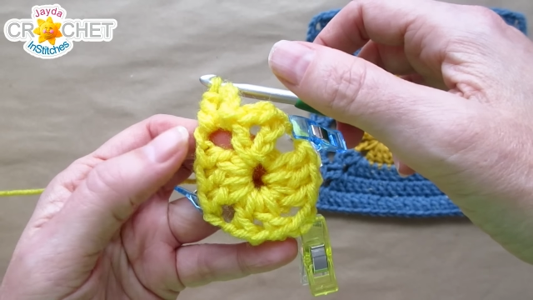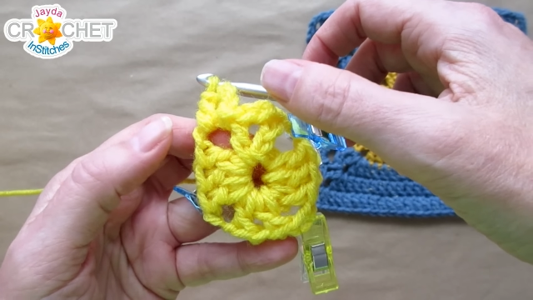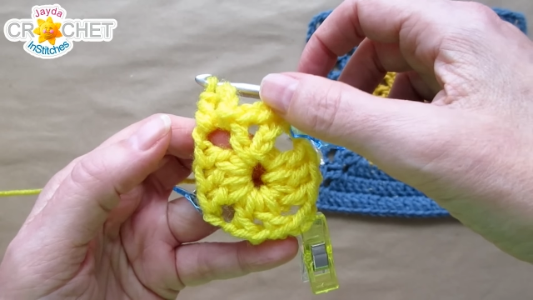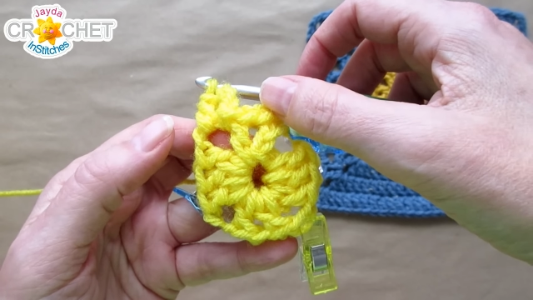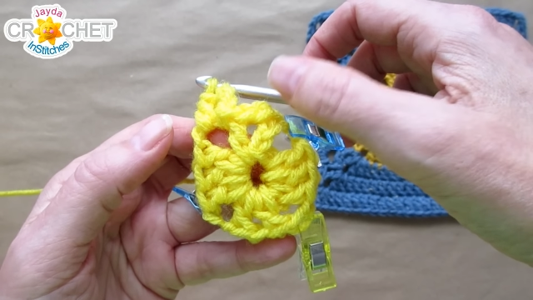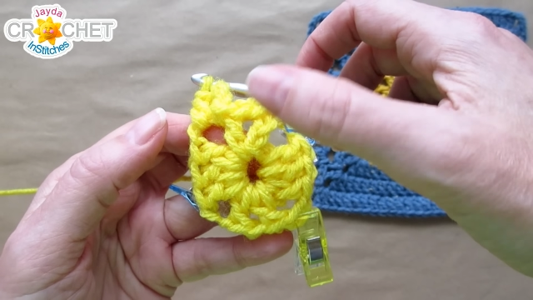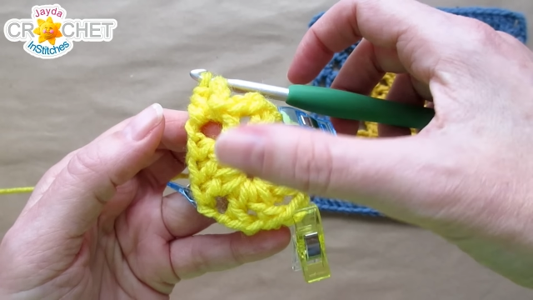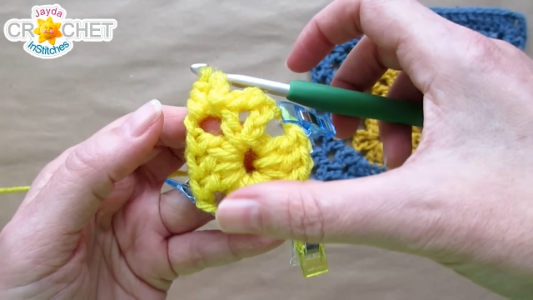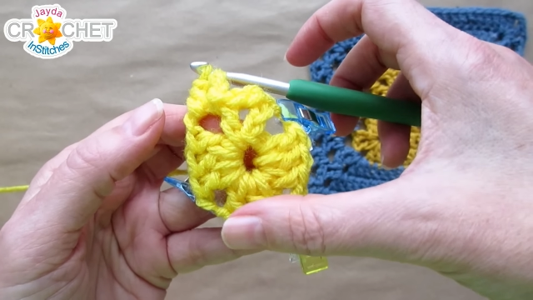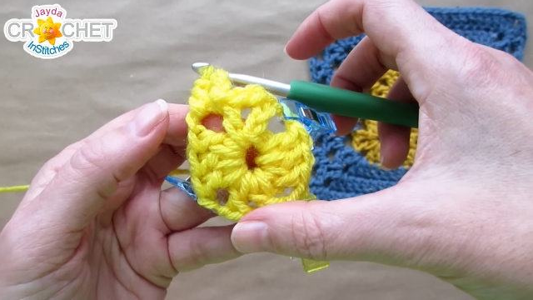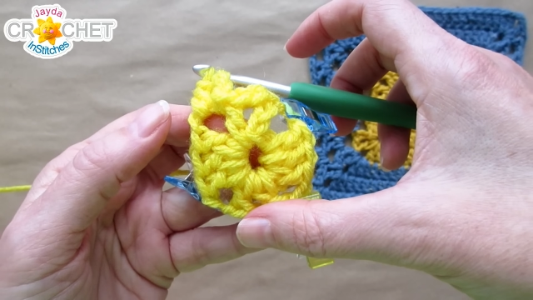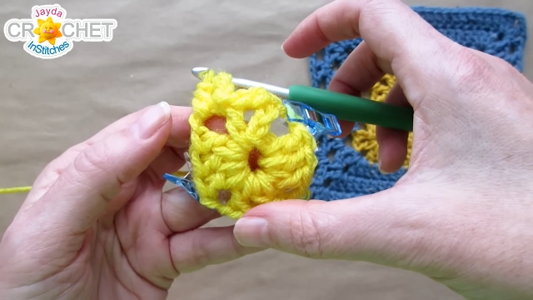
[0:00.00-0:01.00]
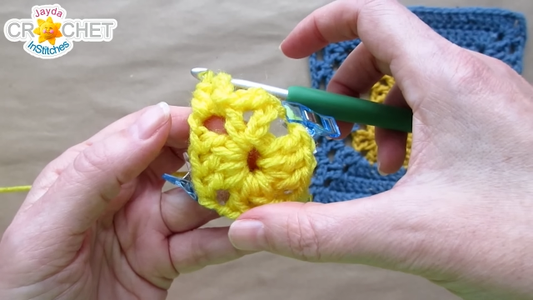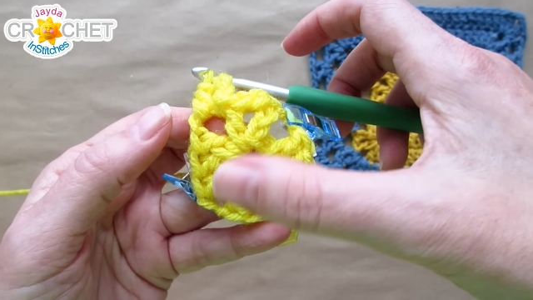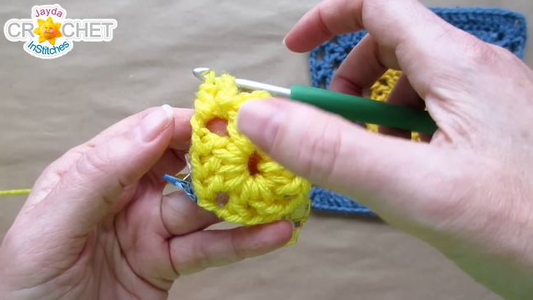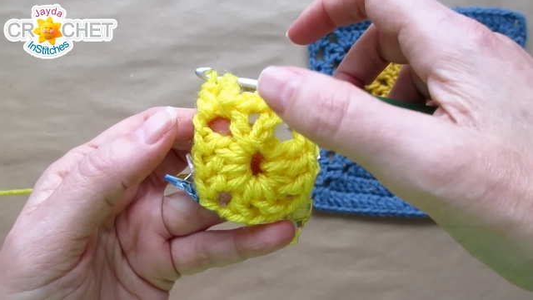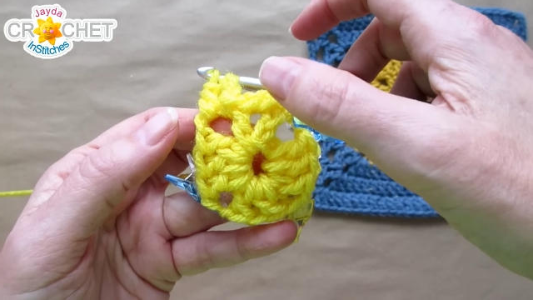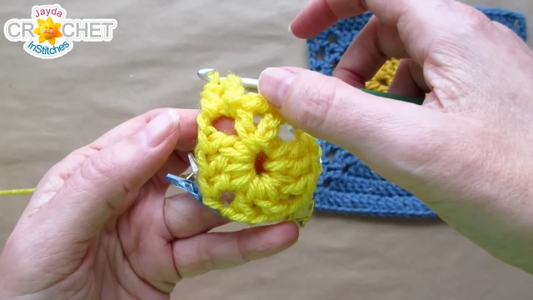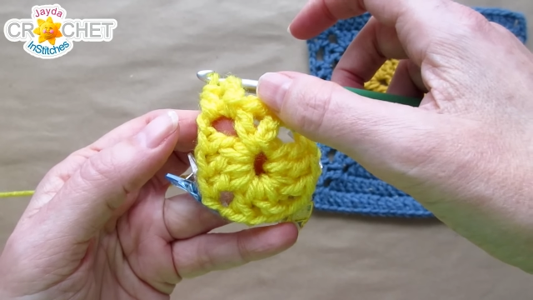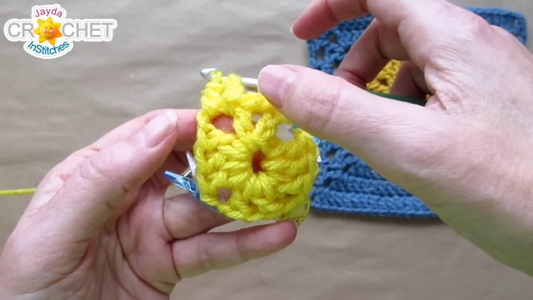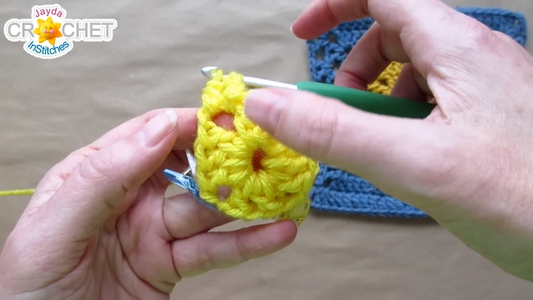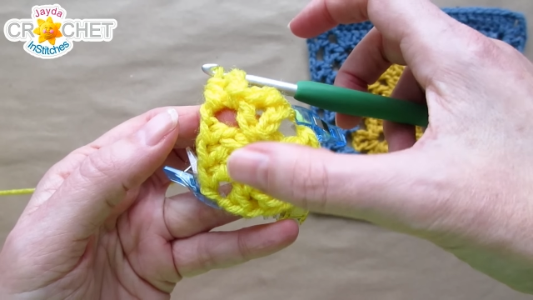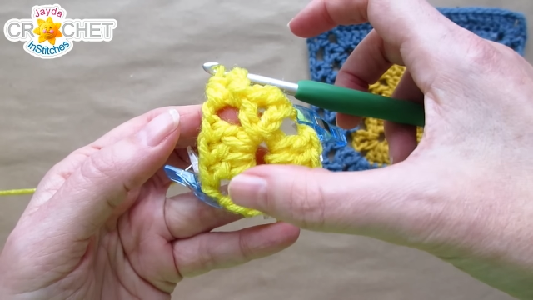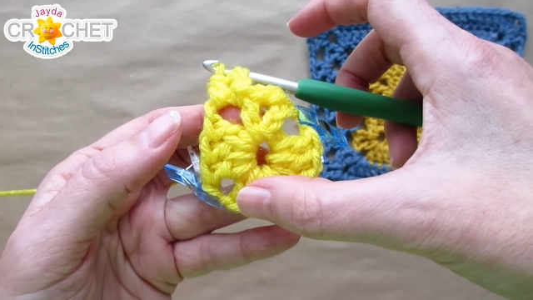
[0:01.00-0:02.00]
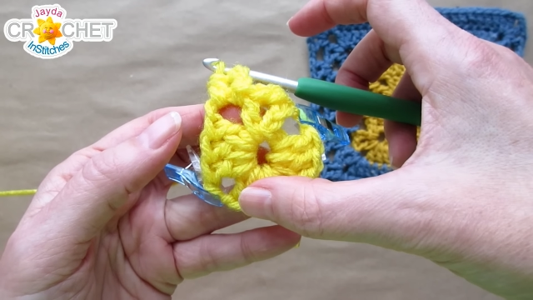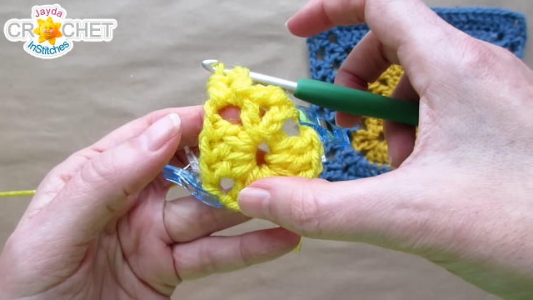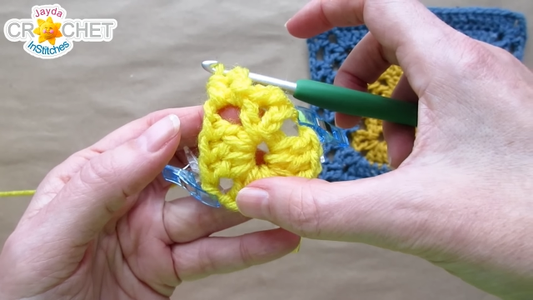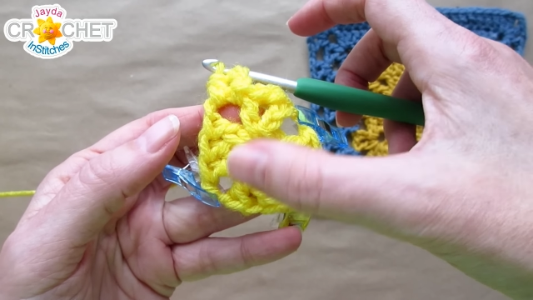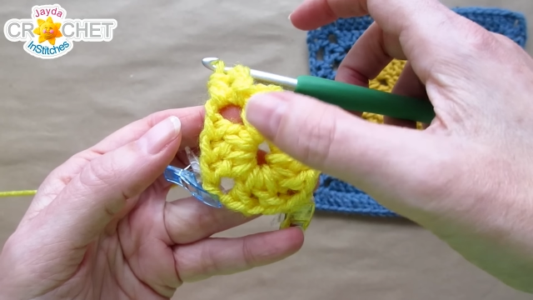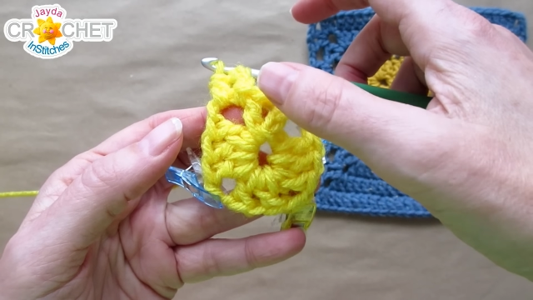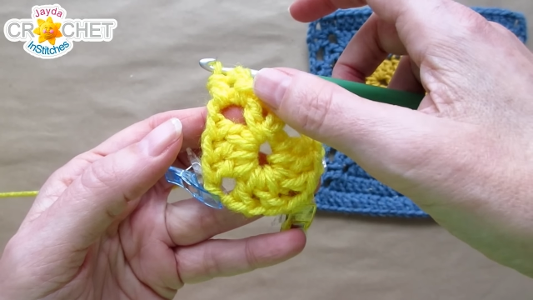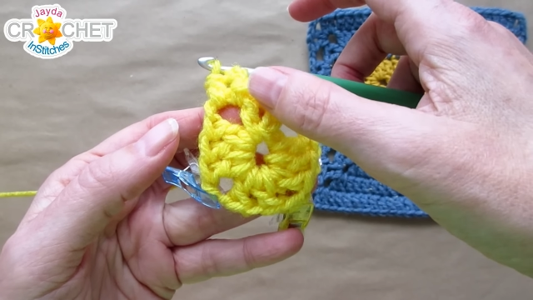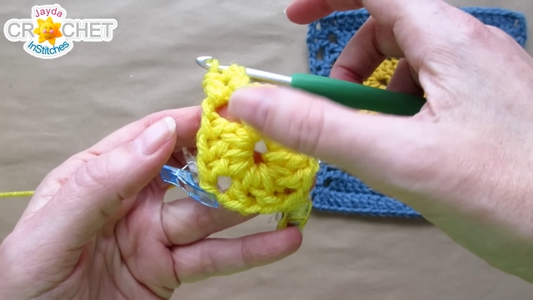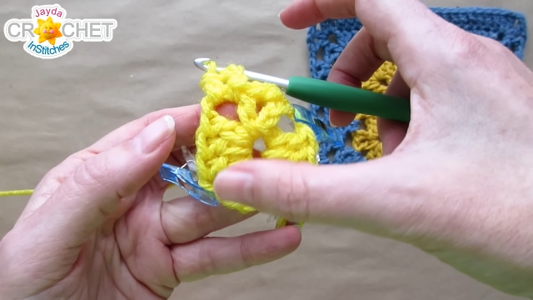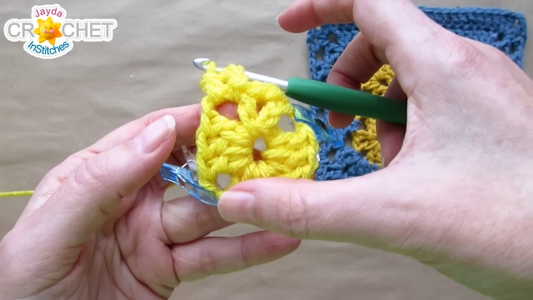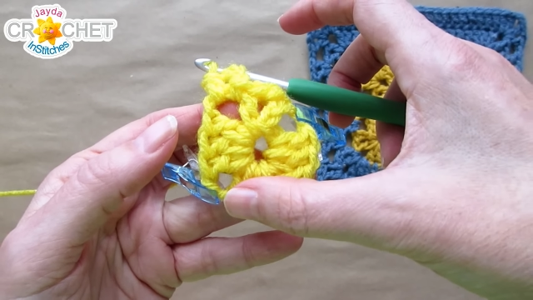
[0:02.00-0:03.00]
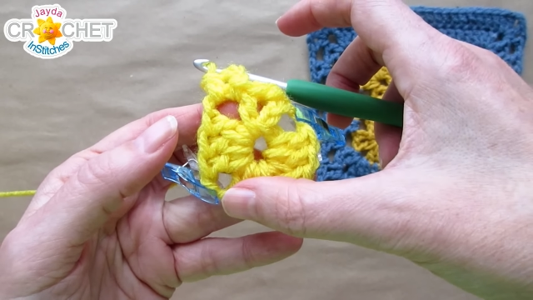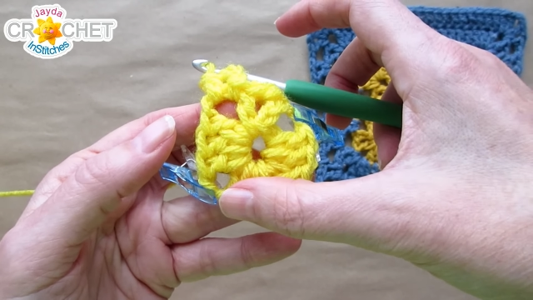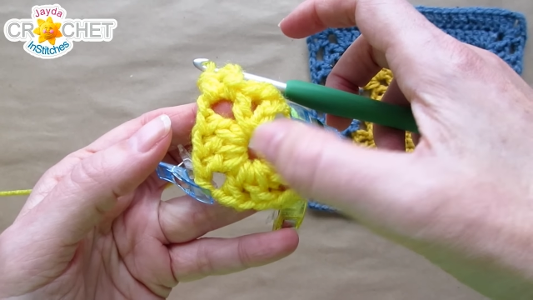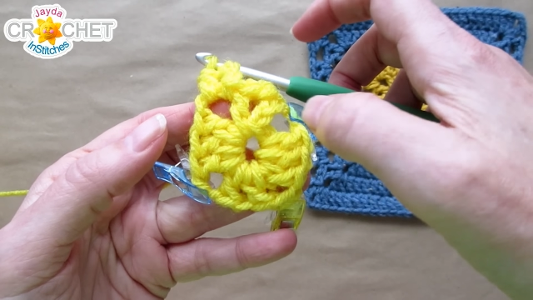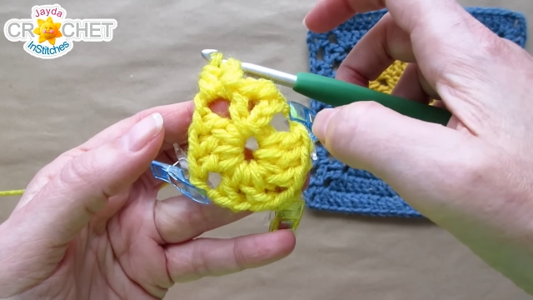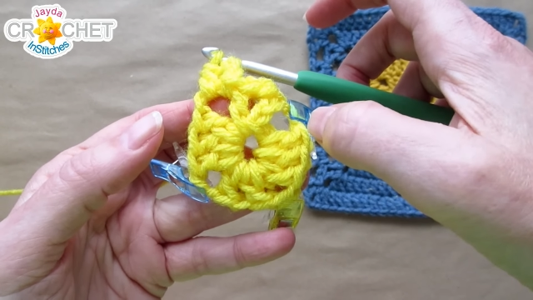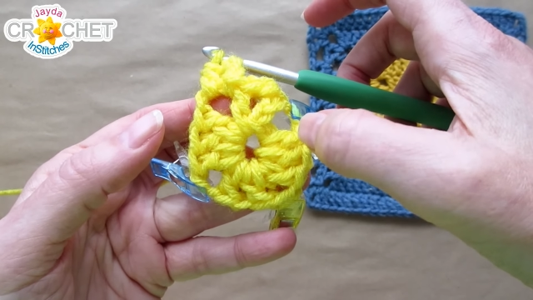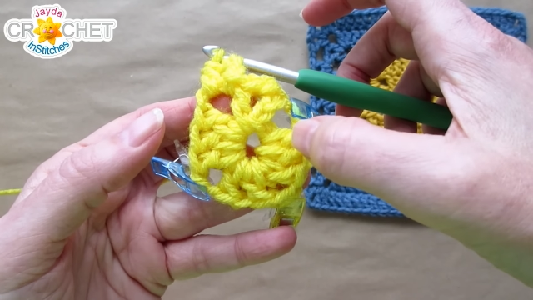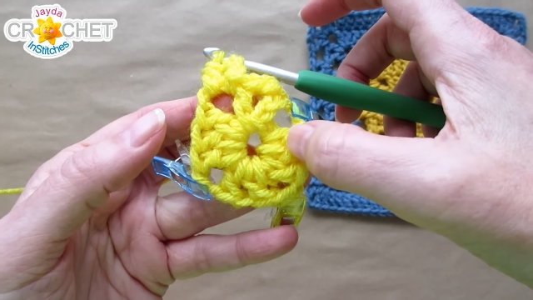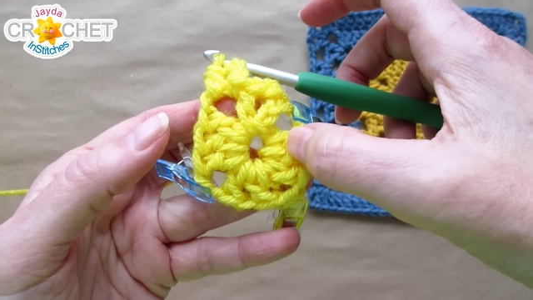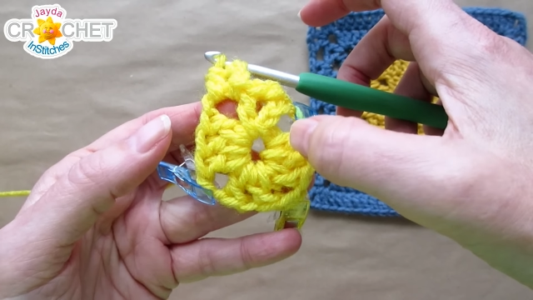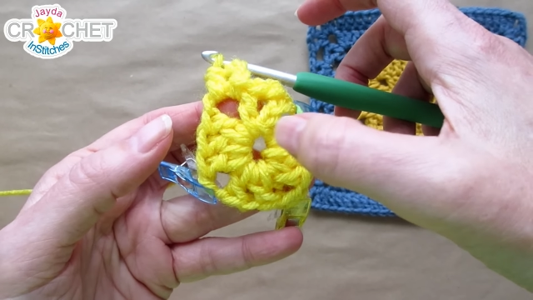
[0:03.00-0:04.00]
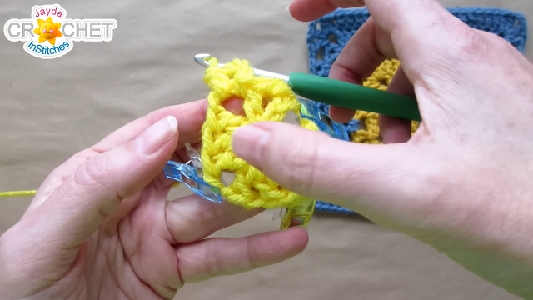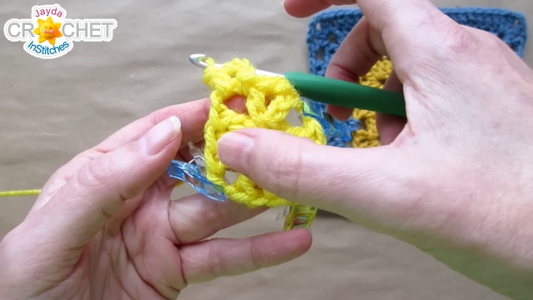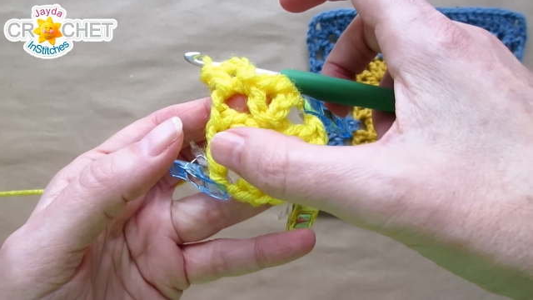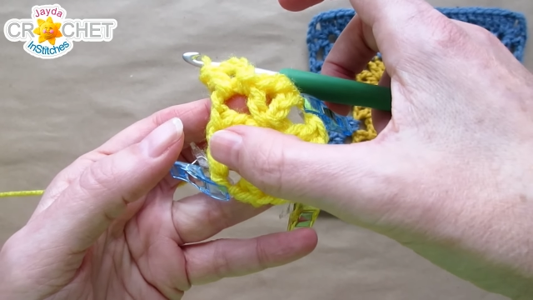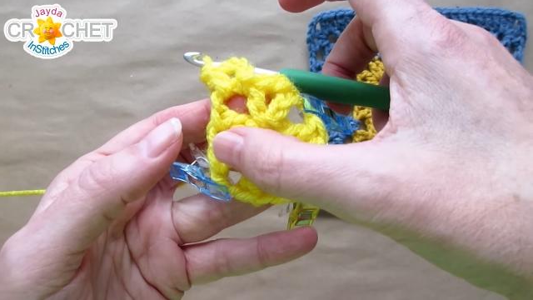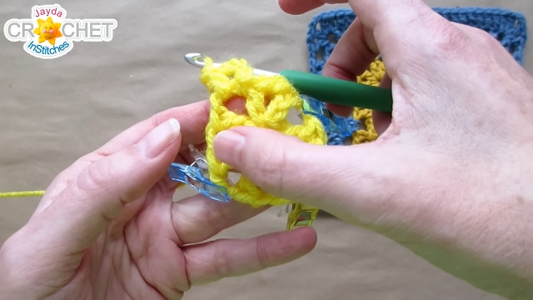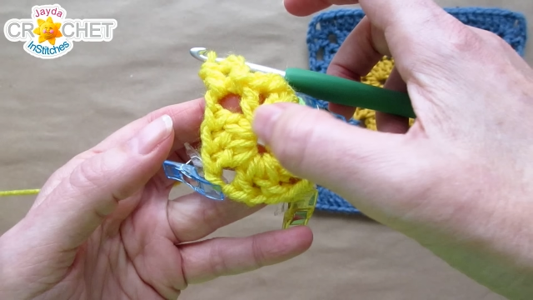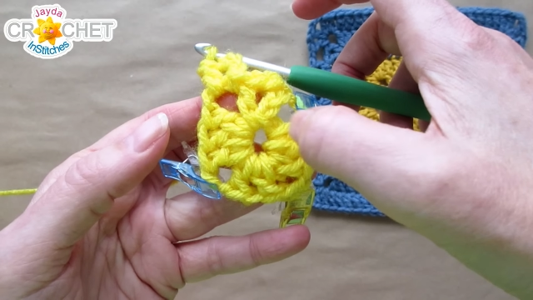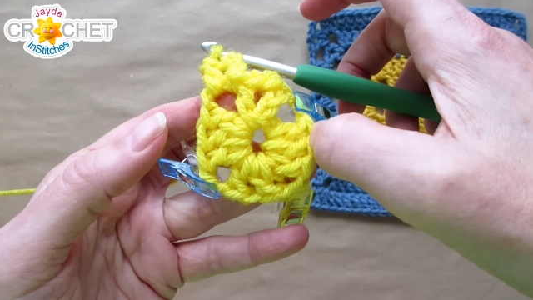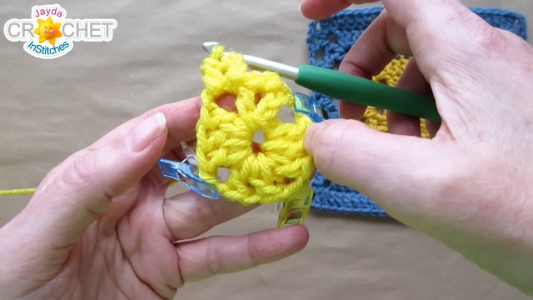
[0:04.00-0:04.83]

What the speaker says: (no speaker visible)